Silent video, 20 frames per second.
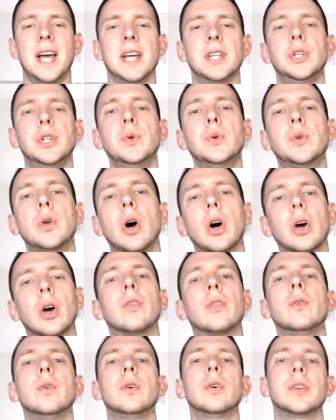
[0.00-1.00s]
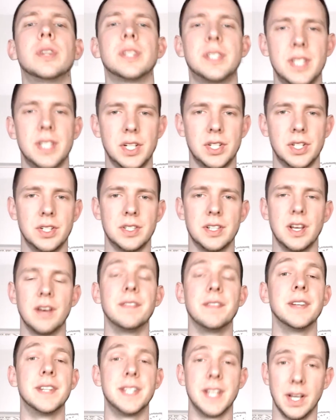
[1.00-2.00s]
as you talk through your decisions
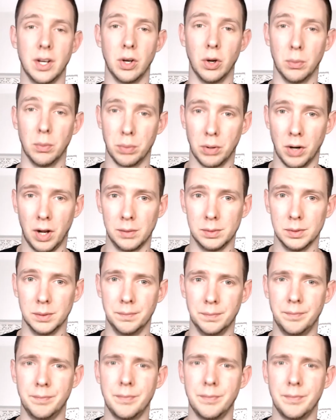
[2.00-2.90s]
of the take-home problem.